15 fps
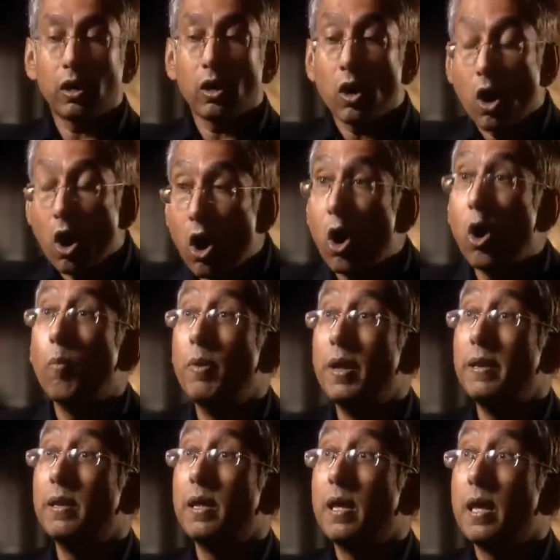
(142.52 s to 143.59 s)

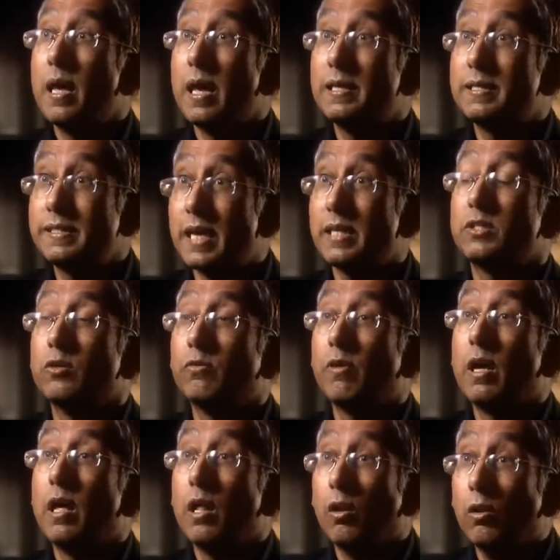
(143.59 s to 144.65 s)
common set of
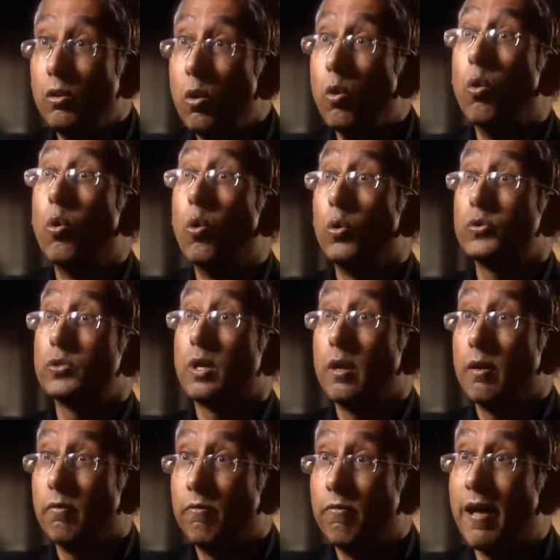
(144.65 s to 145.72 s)
laws,
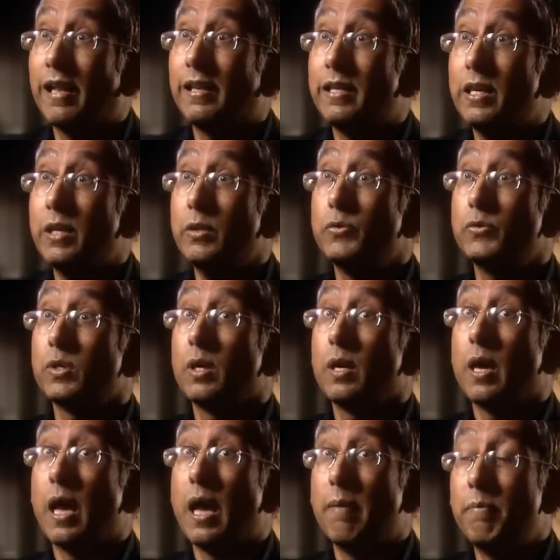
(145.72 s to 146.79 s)
values,
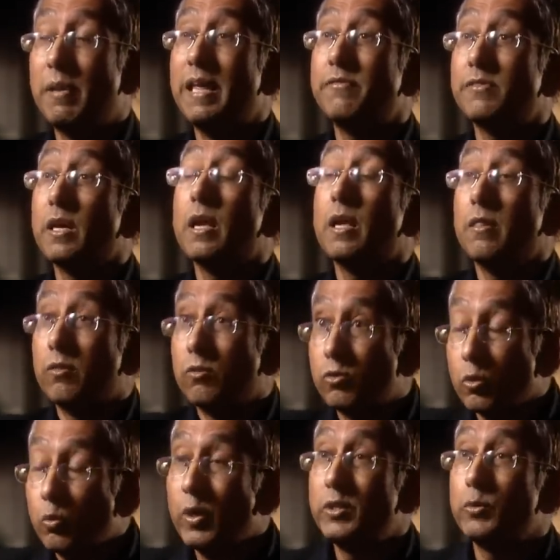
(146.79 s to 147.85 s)
beliefs to
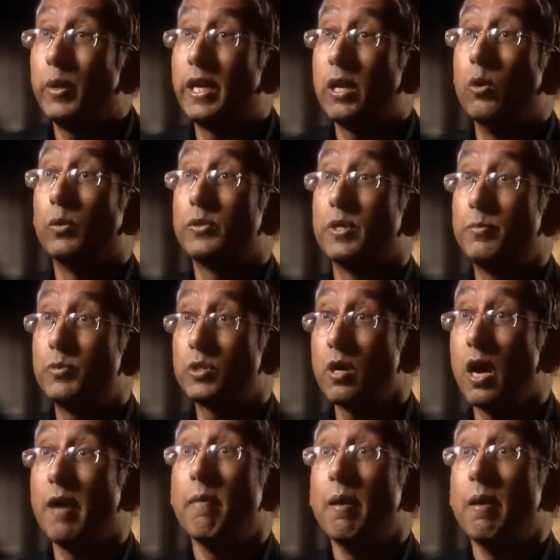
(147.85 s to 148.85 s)
which we can all subscribe.